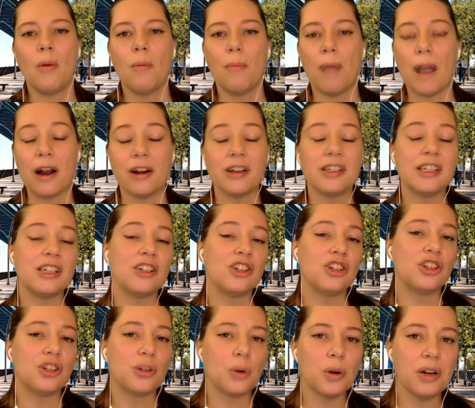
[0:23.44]
Heritage
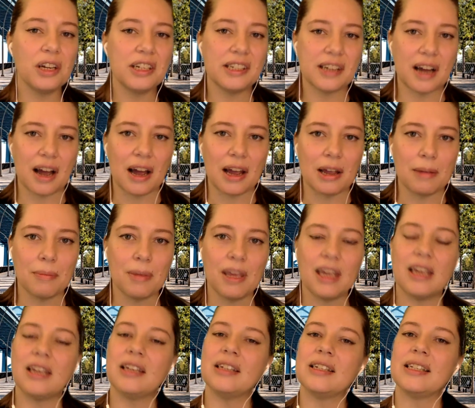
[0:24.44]
Storytime
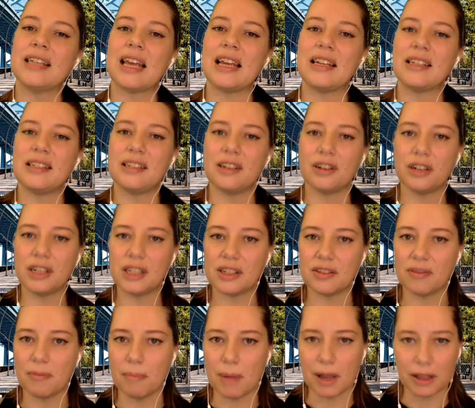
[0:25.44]
is a series
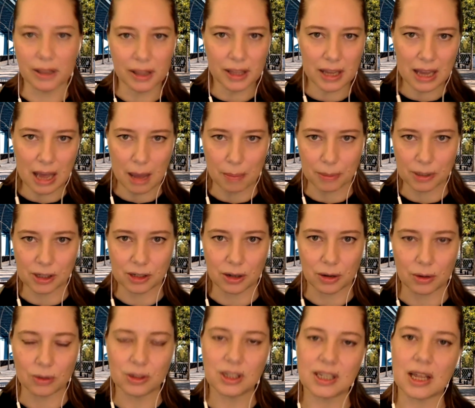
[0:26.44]
of monthly
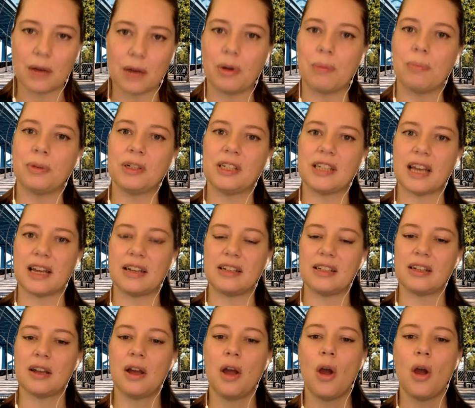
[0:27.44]
episodes that we present